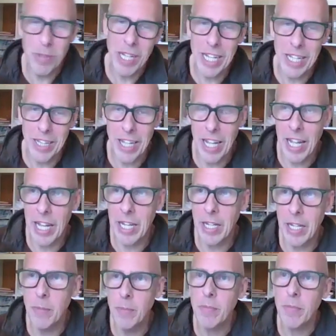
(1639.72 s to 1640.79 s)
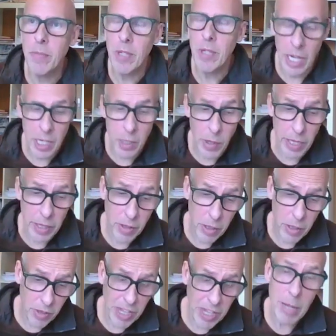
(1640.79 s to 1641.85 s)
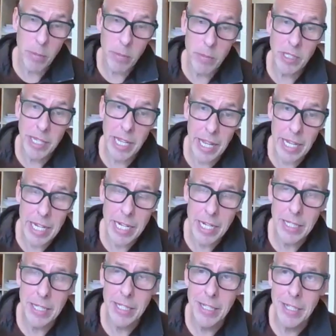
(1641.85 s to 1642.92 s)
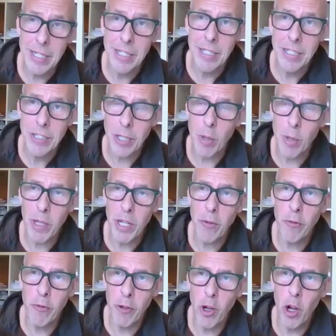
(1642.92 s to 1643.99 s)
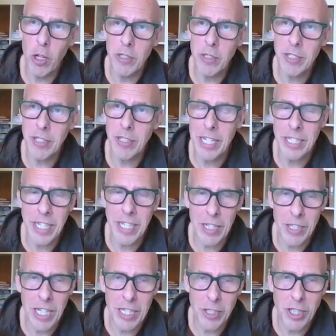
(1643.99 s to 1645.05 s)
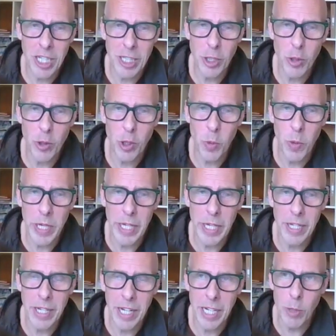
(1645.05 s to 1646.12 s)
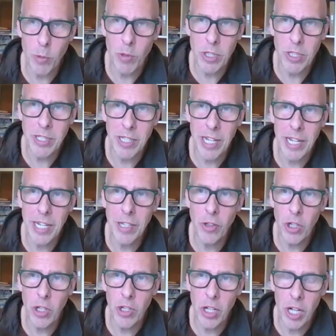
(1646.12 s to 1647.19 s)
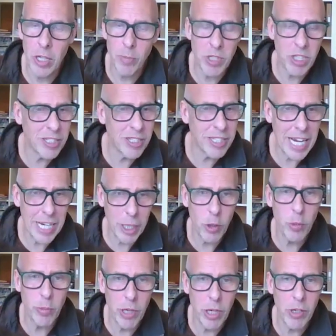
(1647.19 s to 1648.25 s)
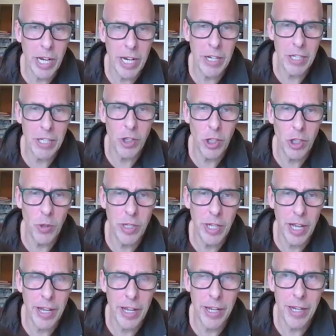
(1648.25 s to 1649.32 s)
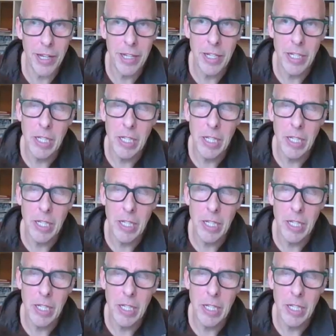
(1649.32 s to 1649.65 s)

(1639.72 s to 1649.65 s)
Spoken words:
Hit the hay. Anyway, that day, somebody had forgotten to take down that scheduled tweet, and it was a day that a scandal broke out in the UK